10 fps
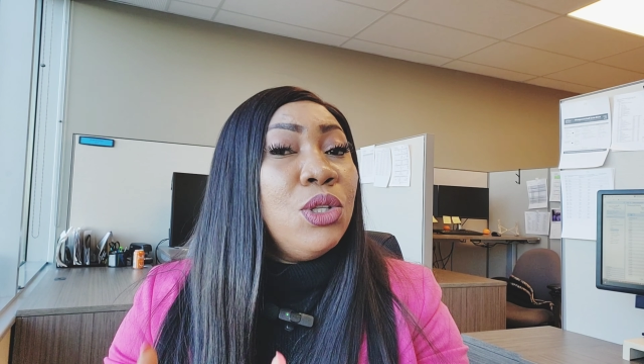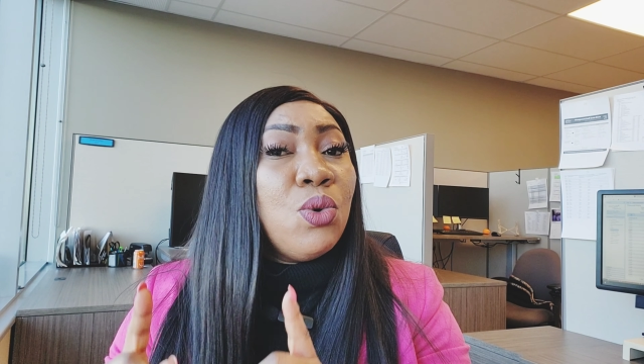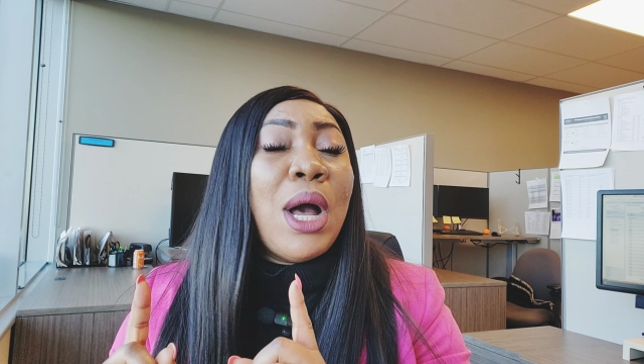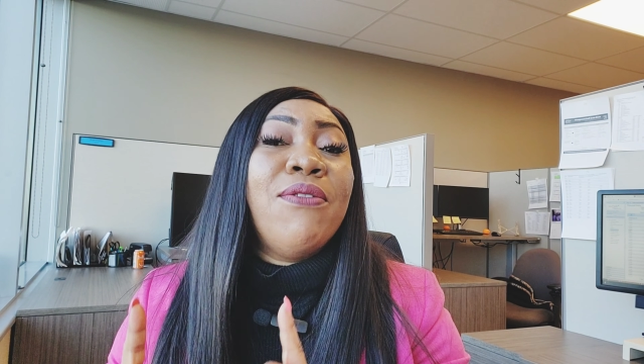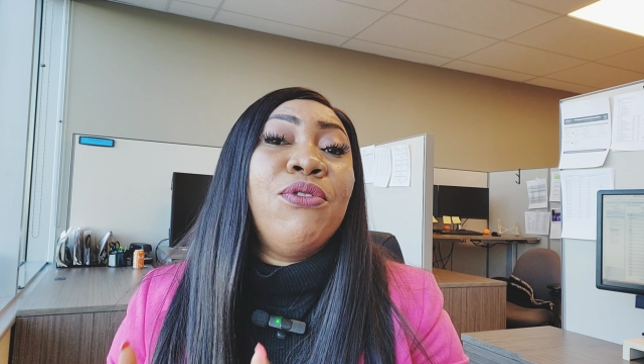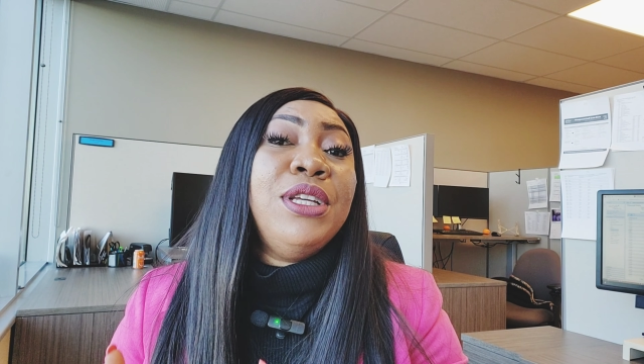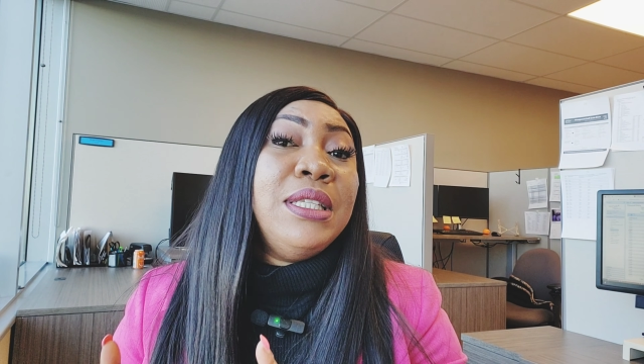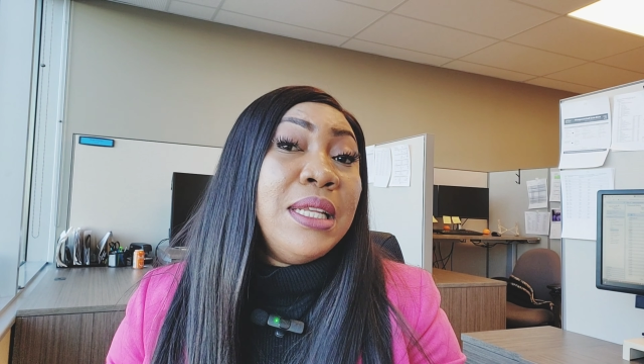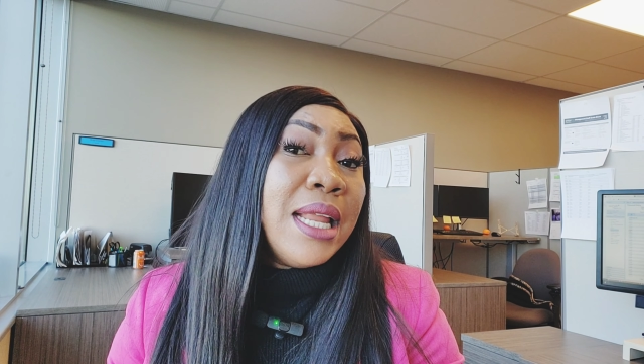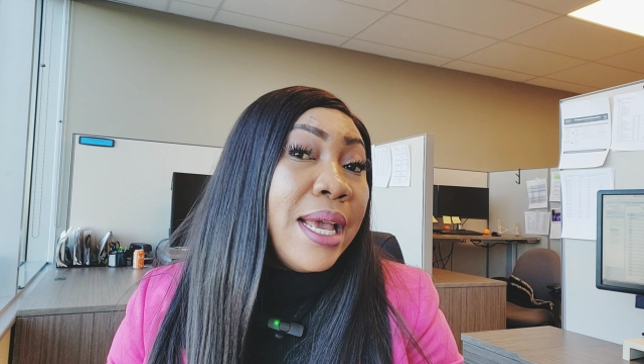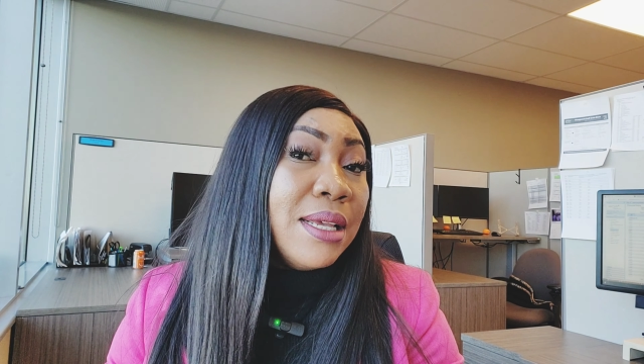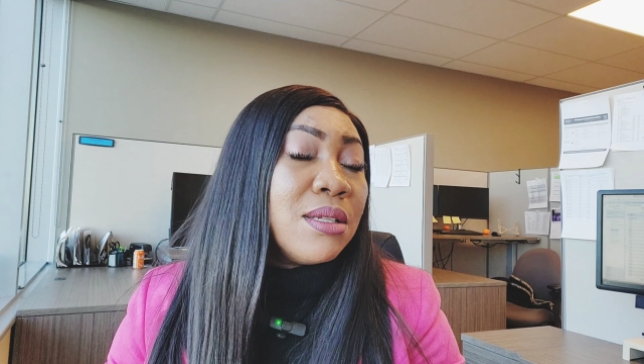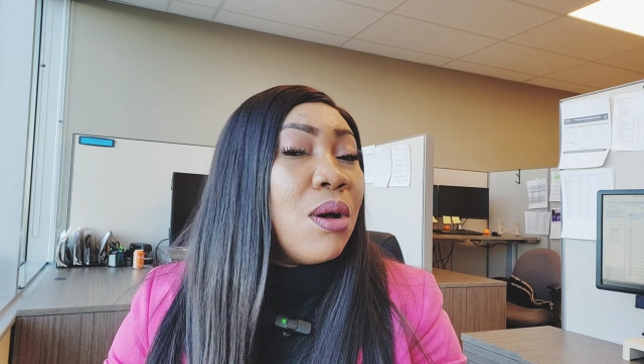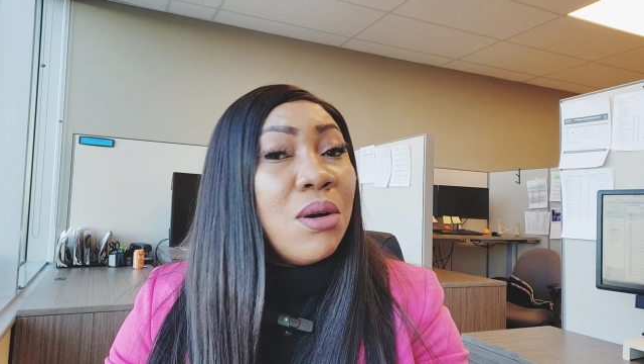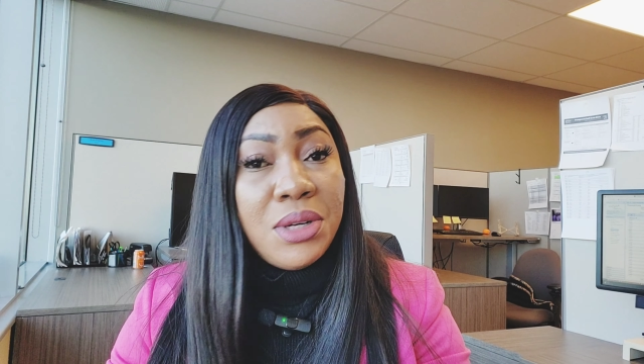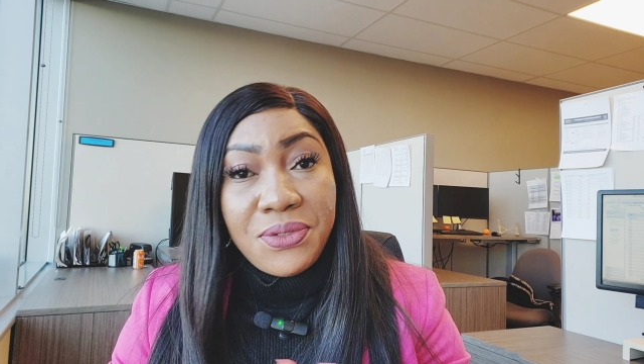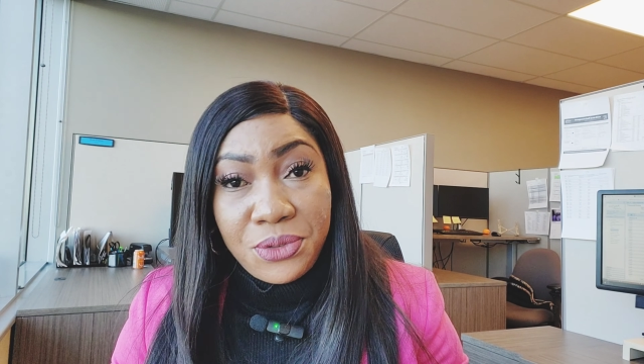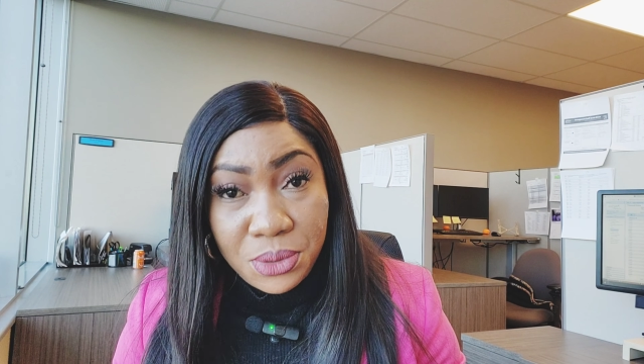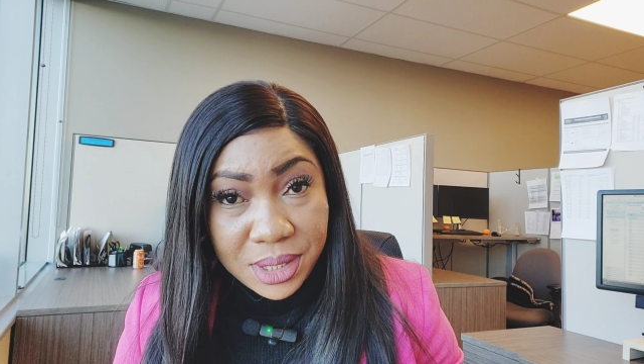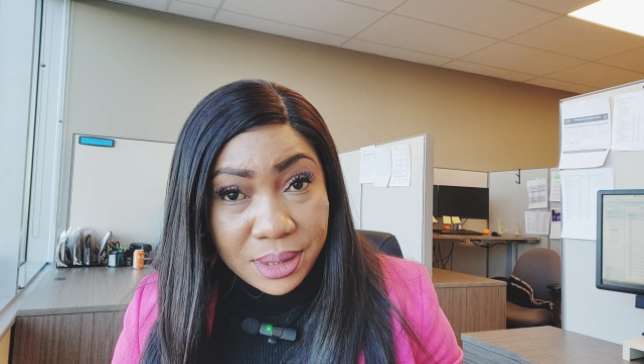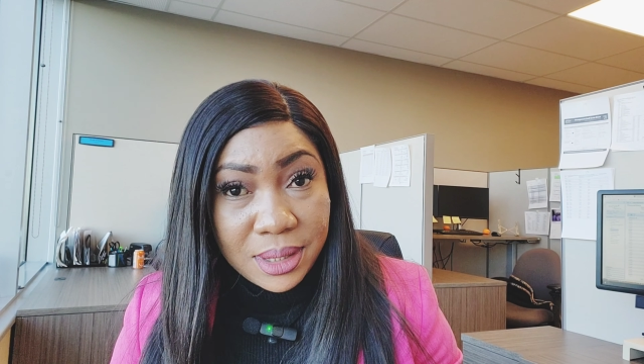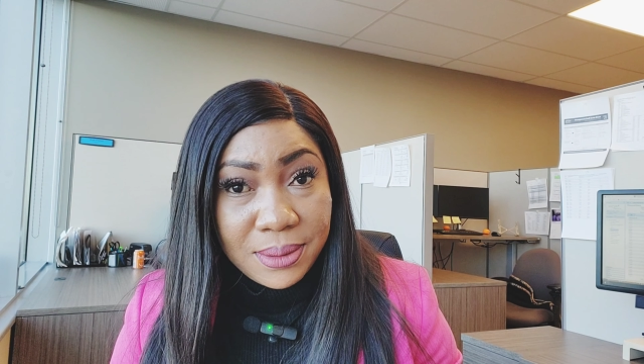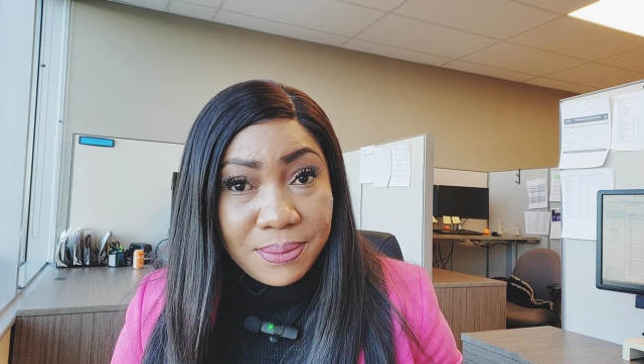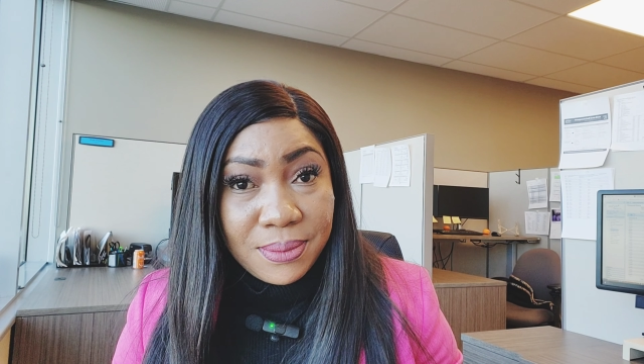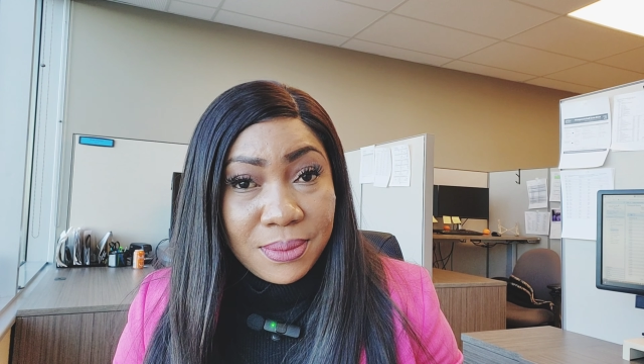to avoid delays or refusals.